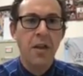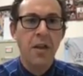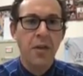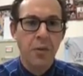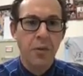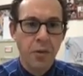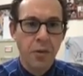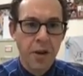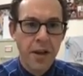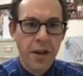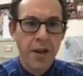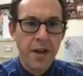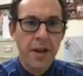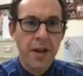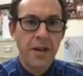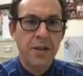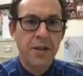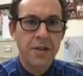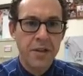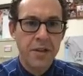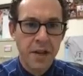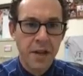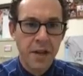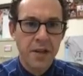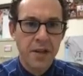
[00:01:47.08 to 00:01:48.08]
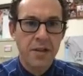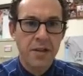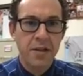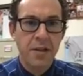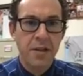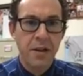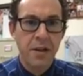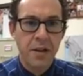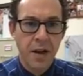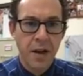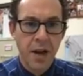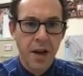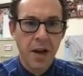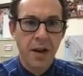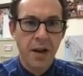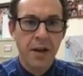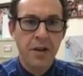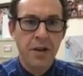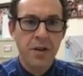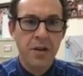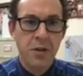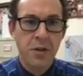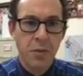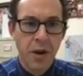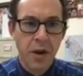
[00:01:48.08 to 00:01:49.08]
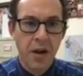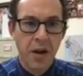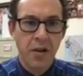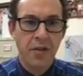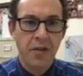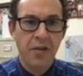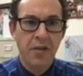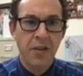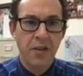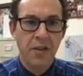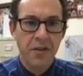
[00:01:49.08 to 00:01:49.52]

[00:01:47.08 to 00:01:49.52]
3, 6, 9, 12,